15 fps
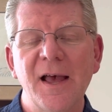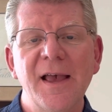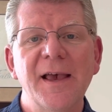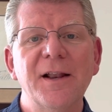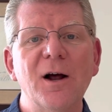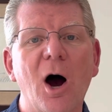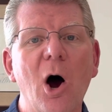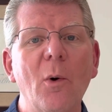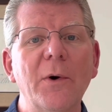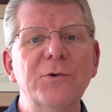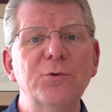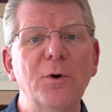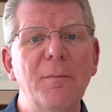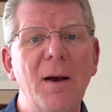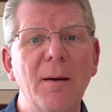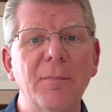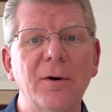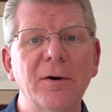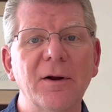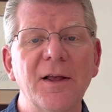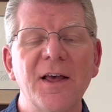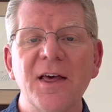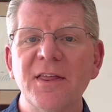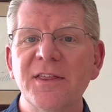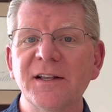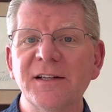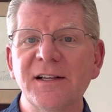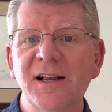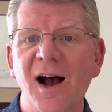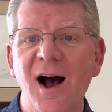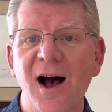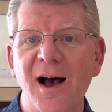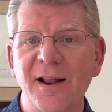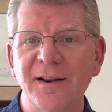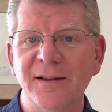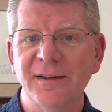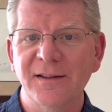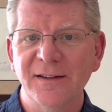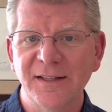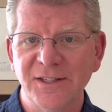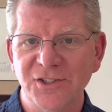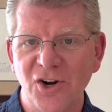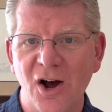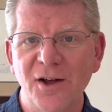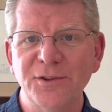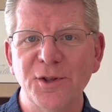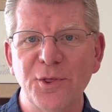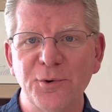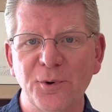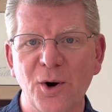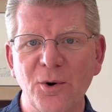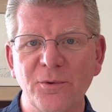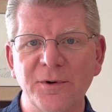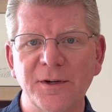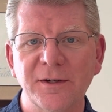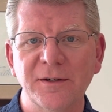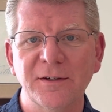And always remember that God is on the throne.